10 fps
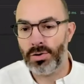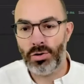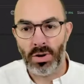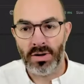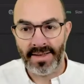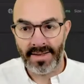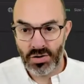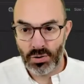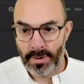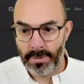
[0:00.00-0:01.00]
to a data
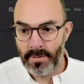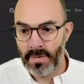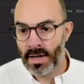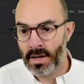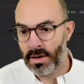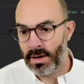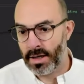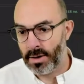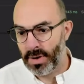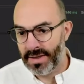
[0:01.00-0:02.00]
stream.
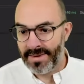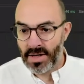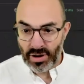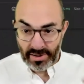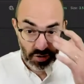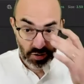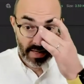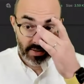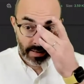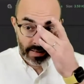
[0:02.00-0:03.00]
A data stream is basically